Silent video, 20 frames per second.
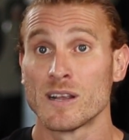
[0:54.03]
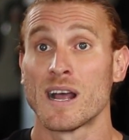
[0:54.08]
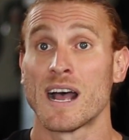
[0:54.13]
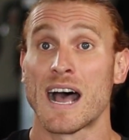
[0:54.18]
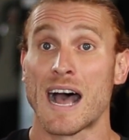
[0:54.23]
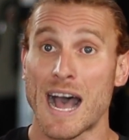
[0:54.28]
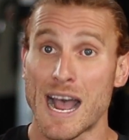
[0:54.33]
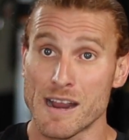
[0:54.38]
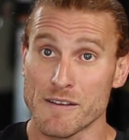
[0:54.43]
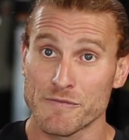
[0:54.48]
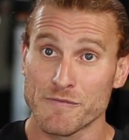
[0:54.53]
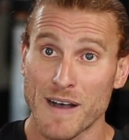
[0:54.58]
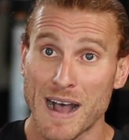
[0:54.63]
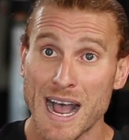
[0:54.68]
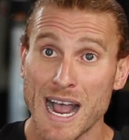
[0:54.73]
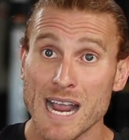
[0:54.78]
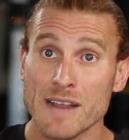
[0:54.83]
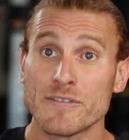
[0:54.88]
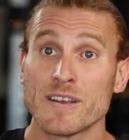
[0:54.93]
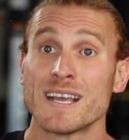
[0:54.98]
high
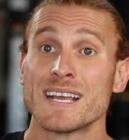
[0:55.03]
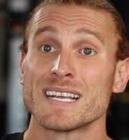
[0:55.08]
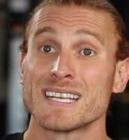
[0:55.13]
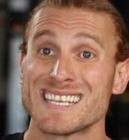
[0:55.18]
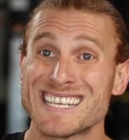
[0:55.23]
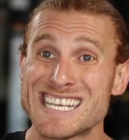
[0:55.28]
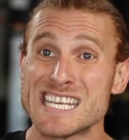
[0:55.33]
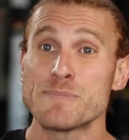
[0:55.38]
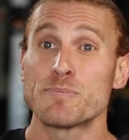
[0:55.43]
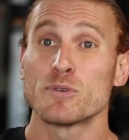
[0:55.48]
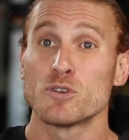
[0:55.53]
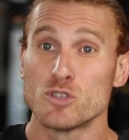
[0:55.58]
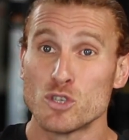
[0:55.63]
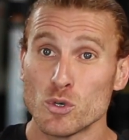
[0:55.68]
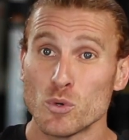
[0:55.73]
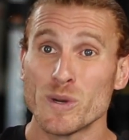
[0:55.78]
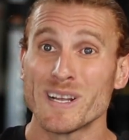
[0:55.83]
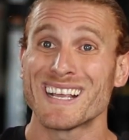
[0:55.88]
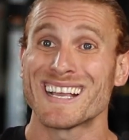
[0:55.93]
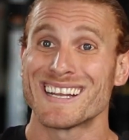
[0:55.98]
five, keep
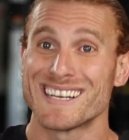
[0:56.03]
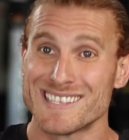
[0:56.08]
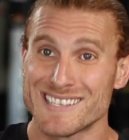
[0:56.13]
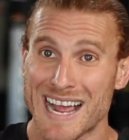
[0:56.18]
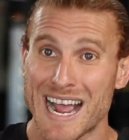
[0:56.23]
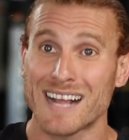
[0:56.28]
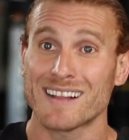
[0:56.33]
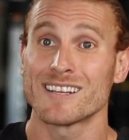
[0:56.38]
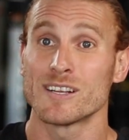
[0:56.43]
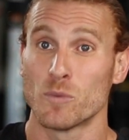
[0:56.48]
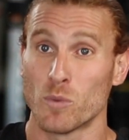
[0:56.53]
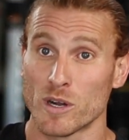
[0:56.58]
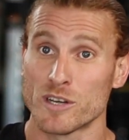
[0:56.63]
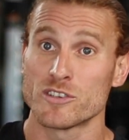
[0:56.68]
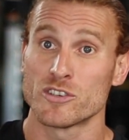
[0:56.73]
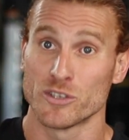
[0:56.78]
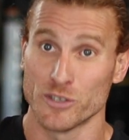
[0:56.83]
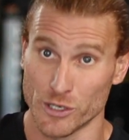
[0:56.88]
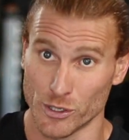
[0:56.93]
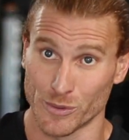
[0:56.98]
doing exactly what
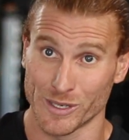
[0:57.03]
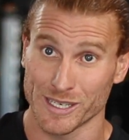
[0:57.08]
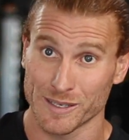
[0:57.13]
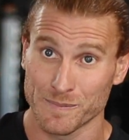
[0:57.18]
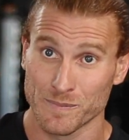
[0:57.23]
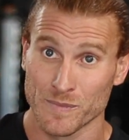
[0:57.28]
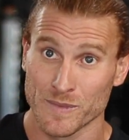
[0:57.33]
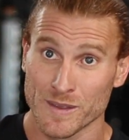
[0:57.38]
you're doing.